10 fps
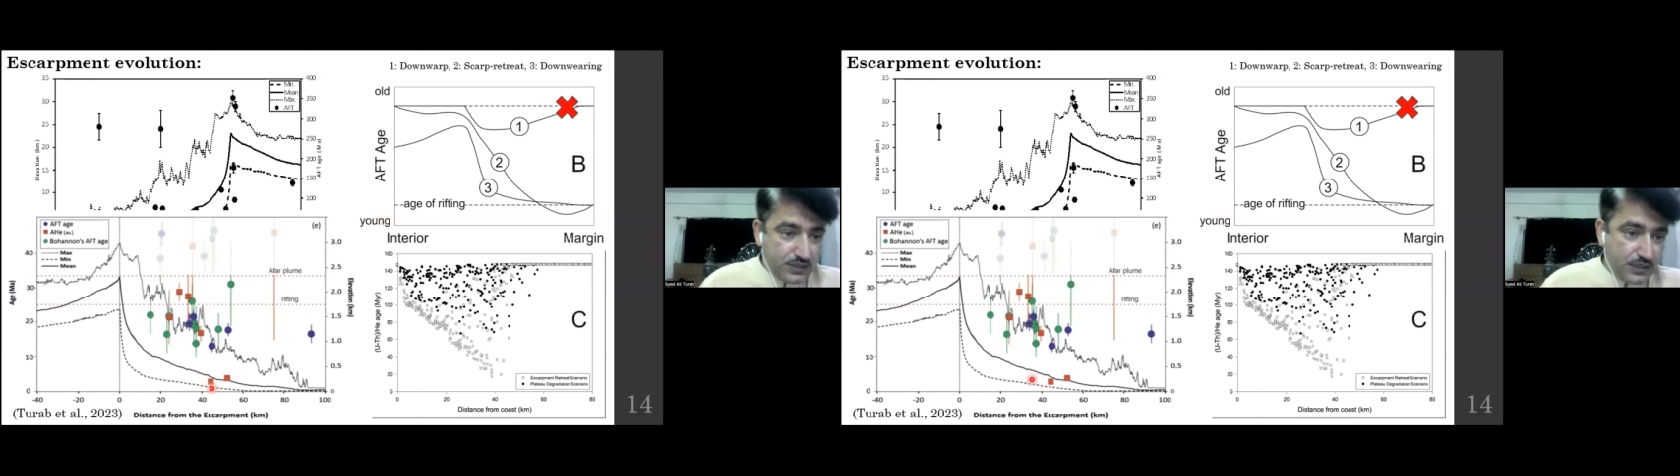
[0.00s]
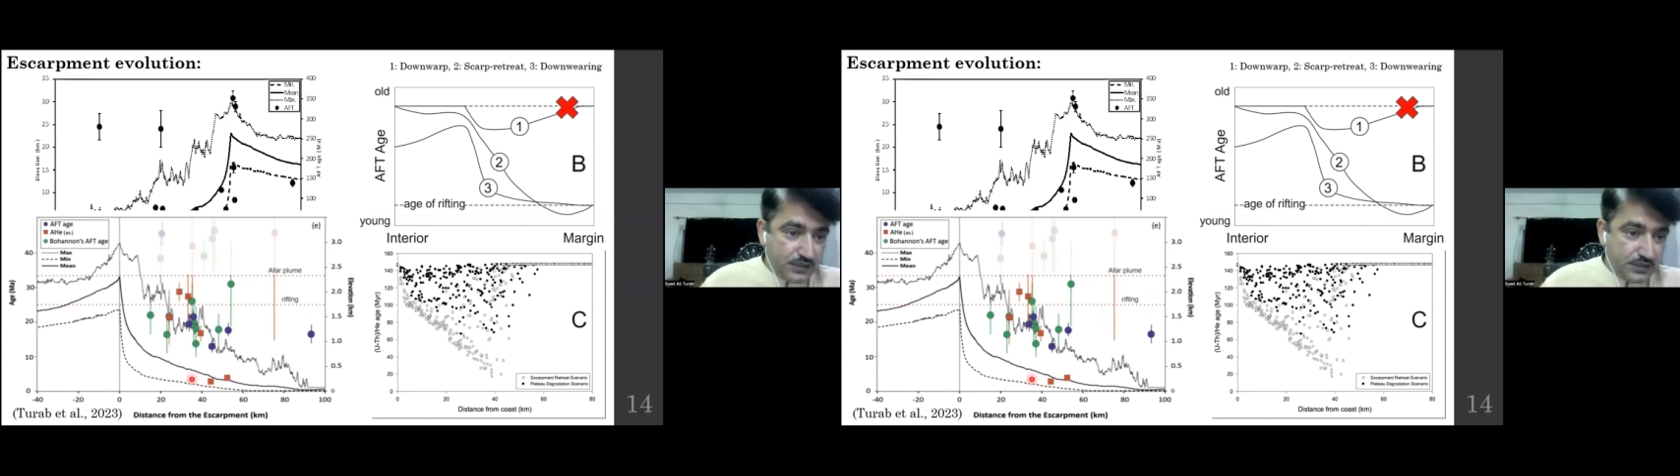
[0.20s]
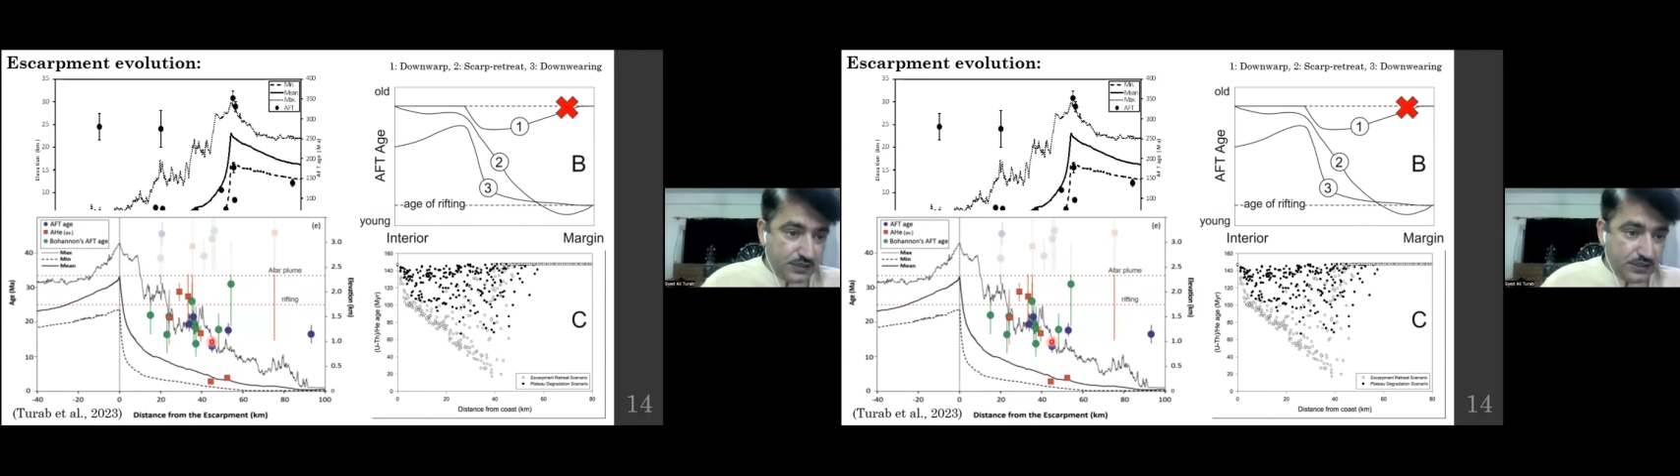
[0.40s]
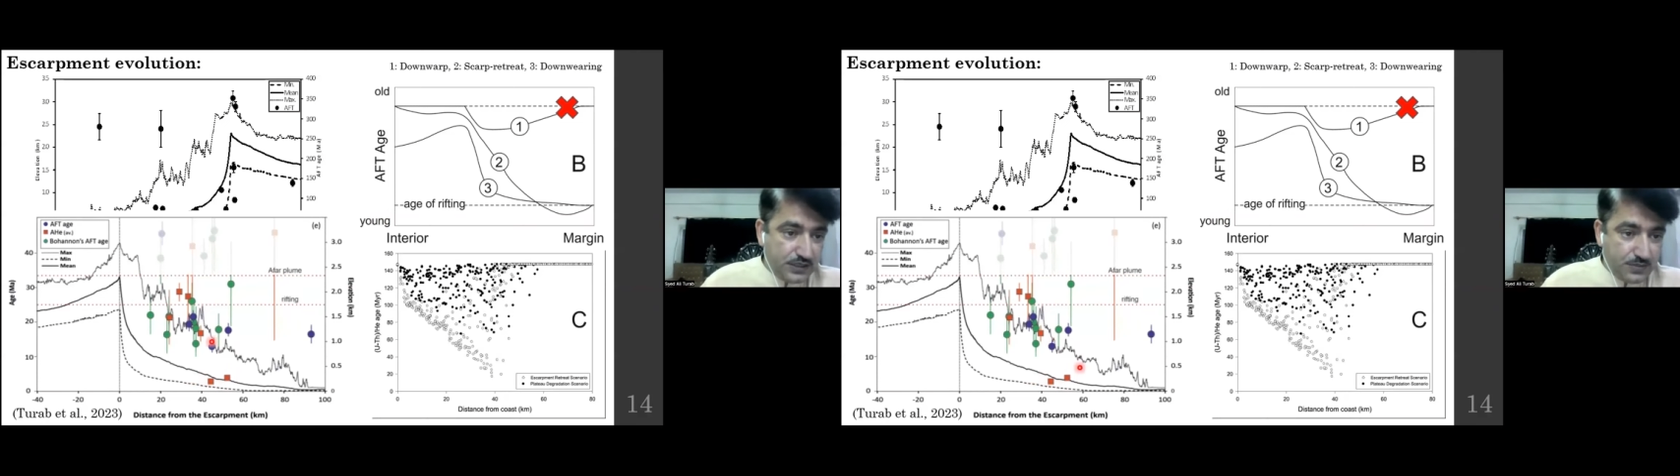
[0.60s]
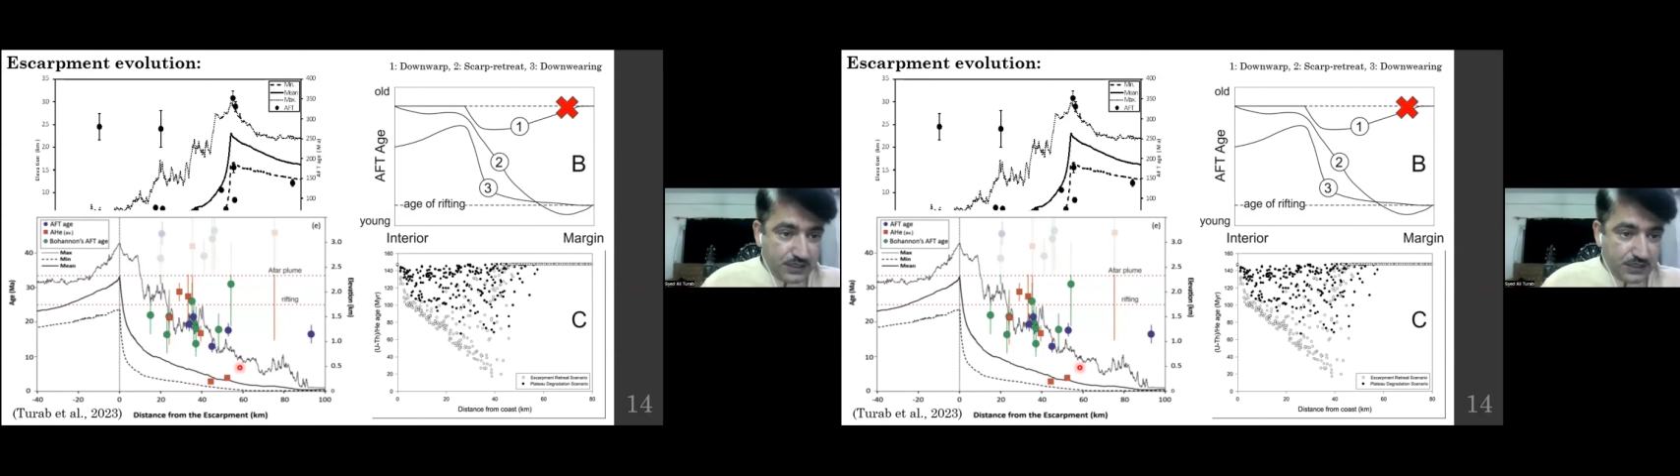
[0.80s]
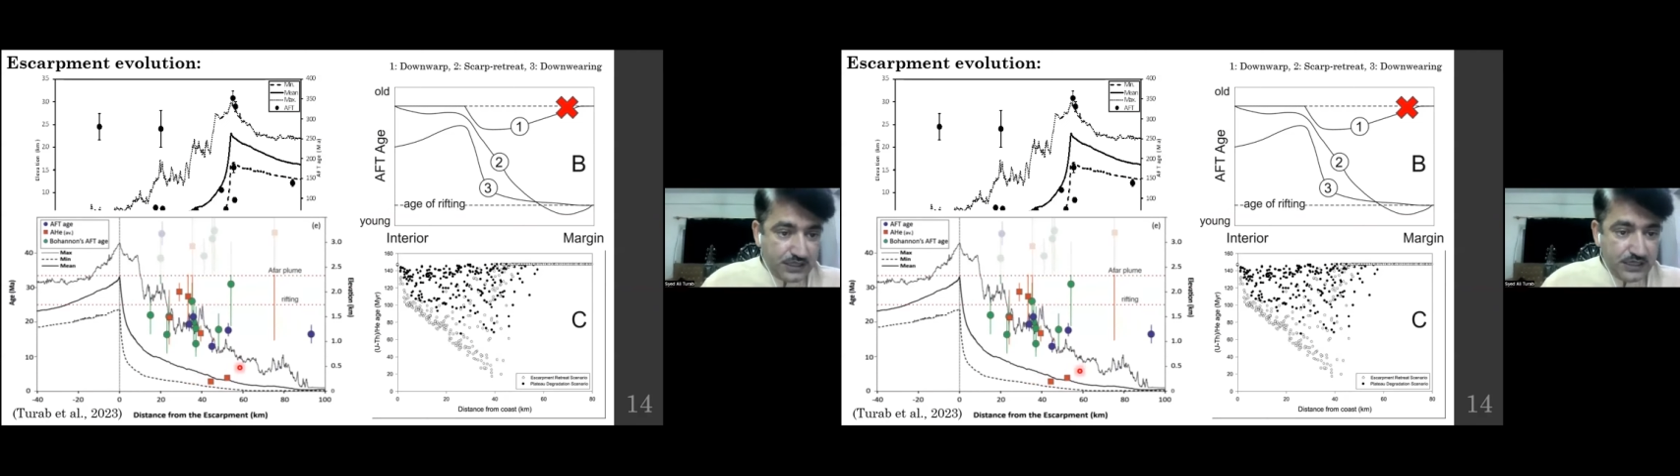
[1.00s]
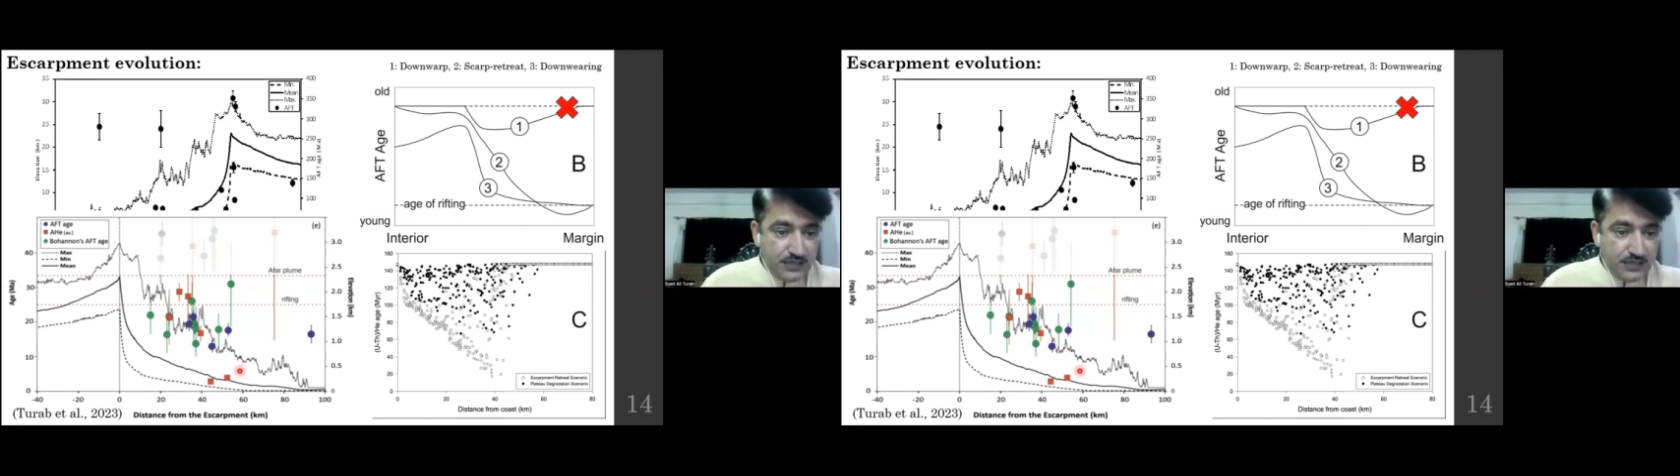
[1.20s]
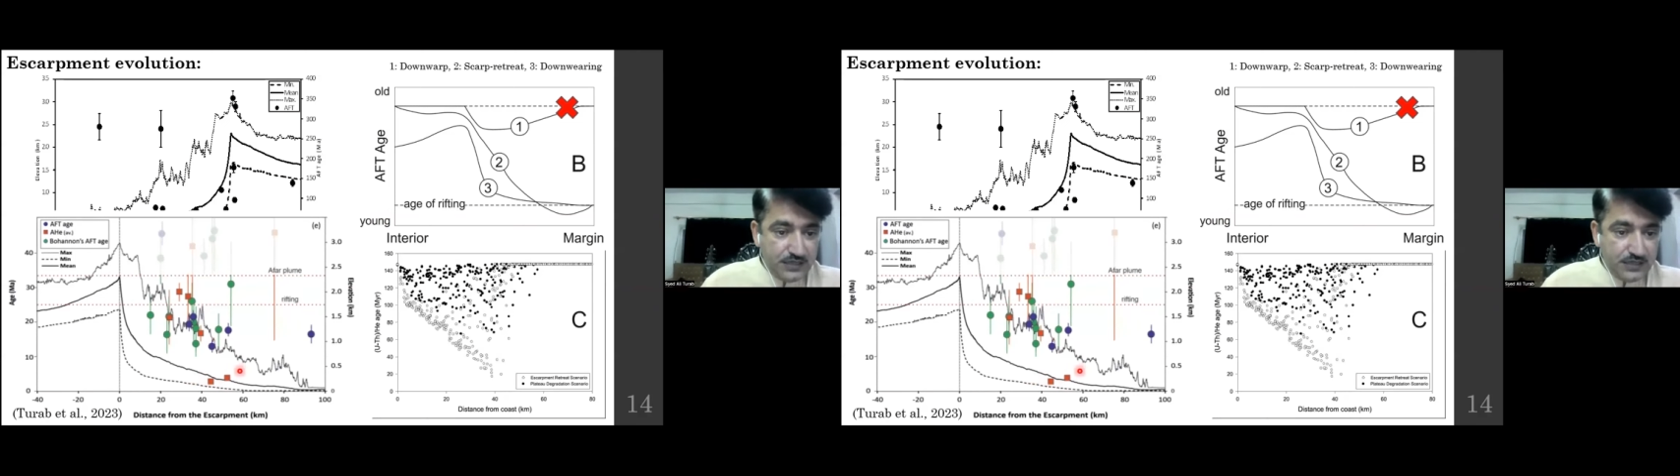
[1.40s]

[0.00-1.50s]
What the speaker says: they are the hepatite helium